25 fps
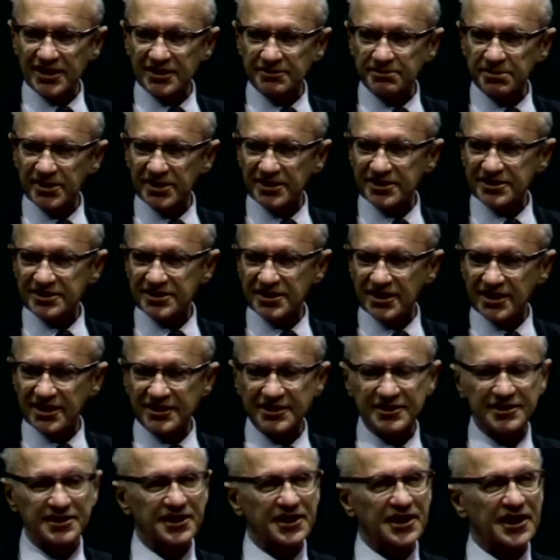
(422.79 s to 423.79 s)
had been
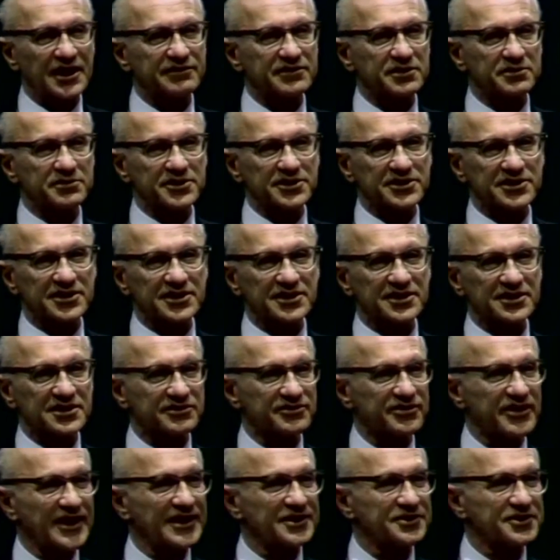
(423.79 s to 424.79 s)
assigned to government since the
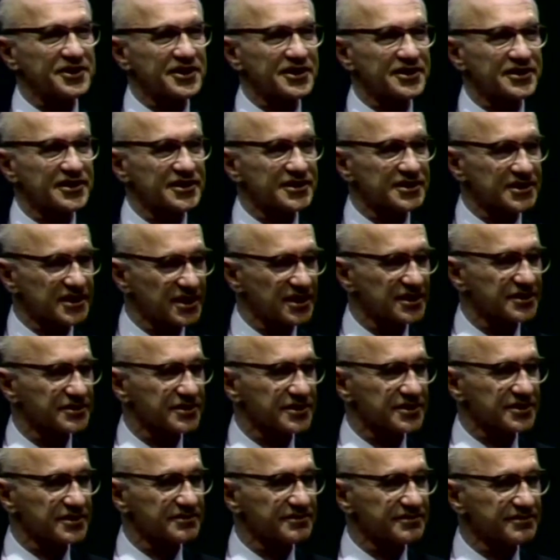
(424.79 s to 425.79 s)
founding of this
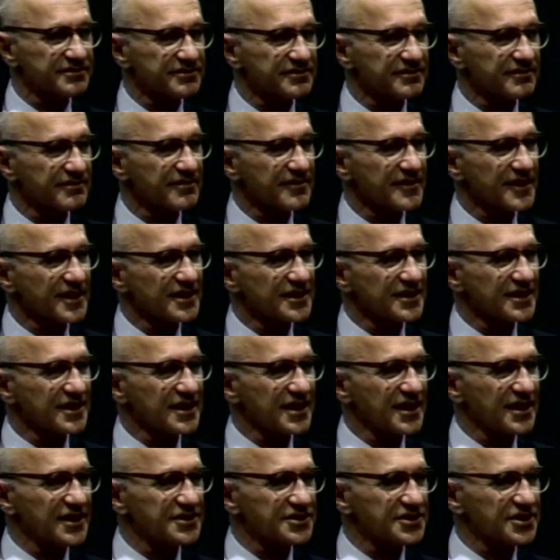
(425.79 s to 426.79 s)
country. The
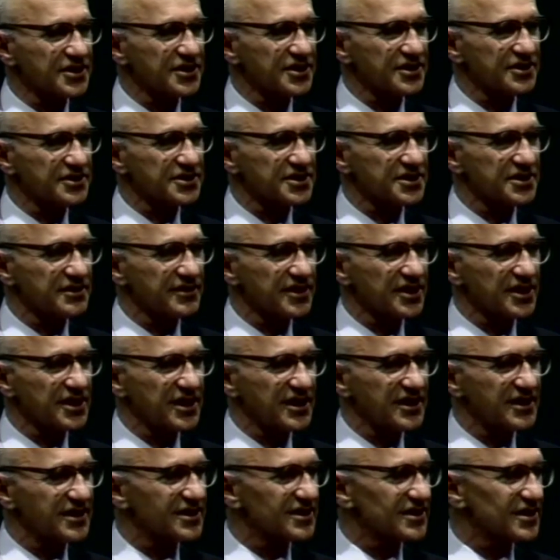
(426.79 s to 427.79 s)
Constitution of the
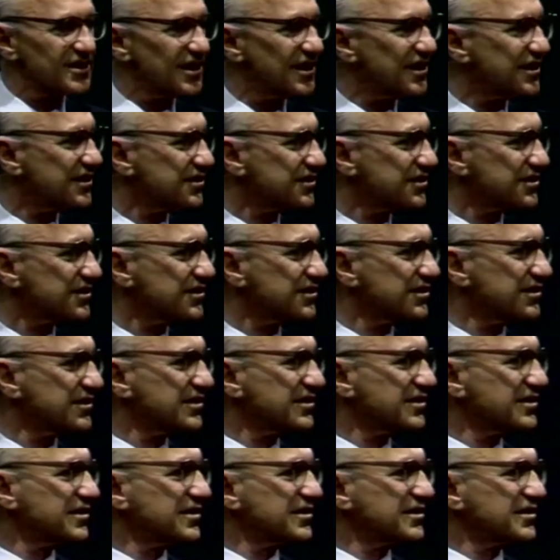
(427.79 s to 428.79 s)
United States.
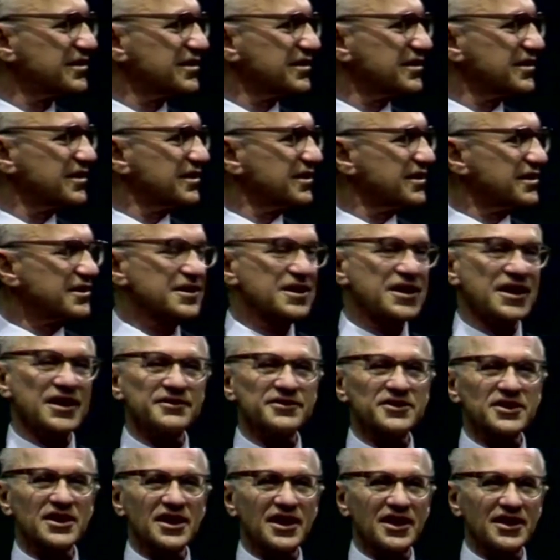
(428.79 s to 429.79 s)
It
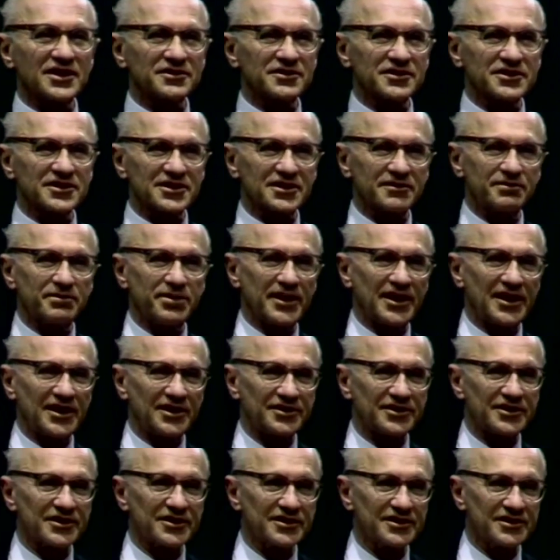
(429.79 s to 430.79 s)
gives Congress the
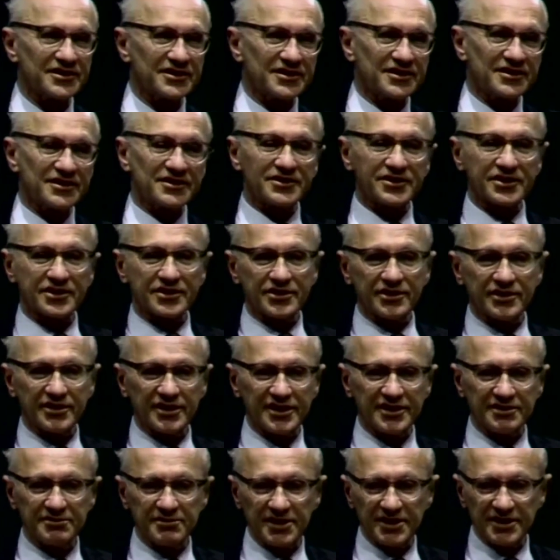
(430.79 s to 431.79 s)
power to
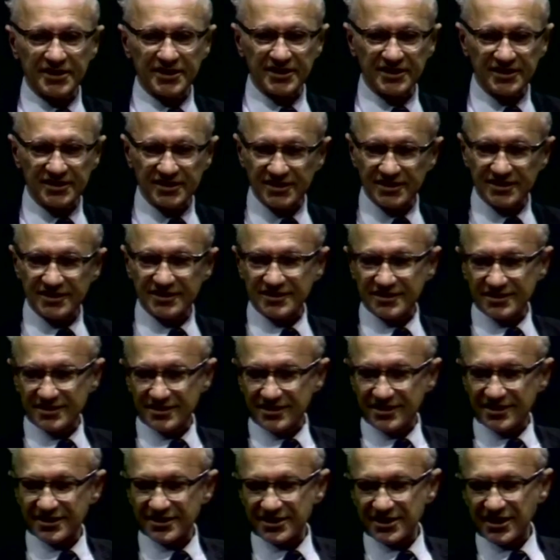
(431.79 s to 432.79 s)
coin money
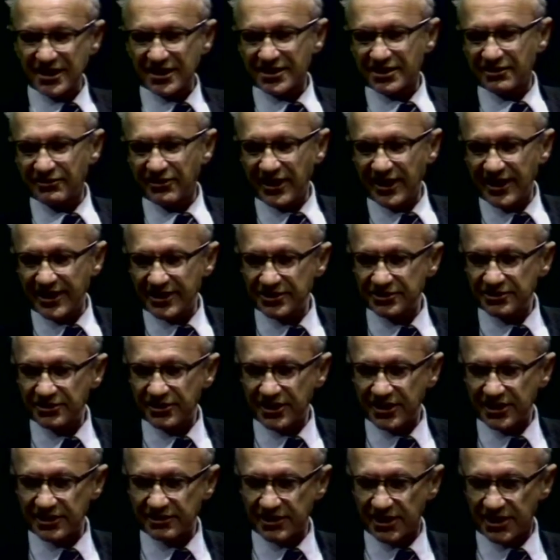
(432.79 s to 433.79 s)
and set the value
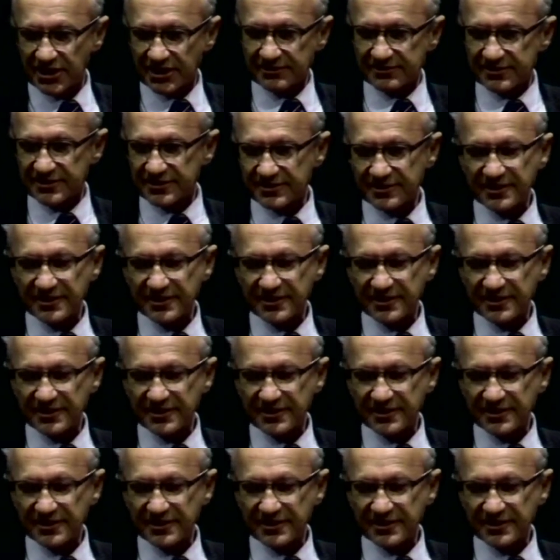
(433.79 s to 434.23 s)
thereof.